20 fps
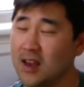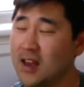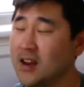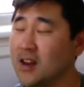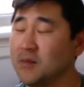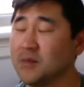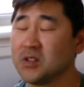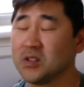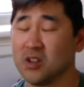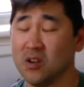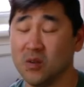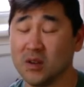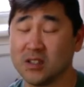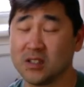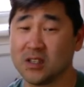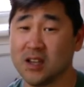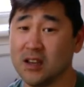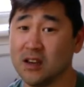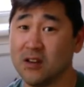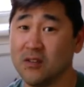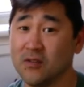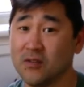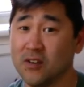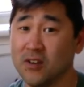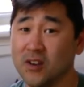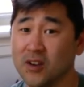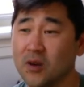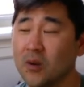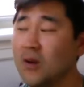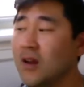And I'm so excited for
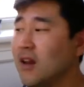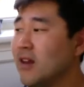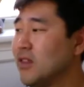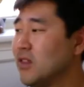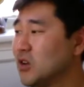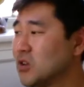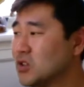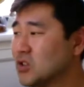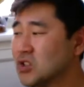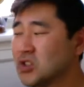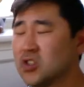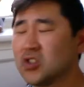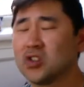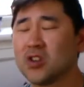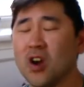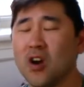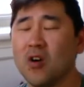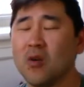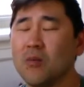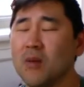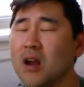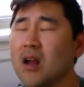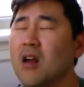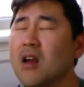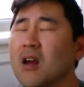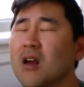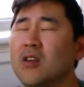you. There's so much.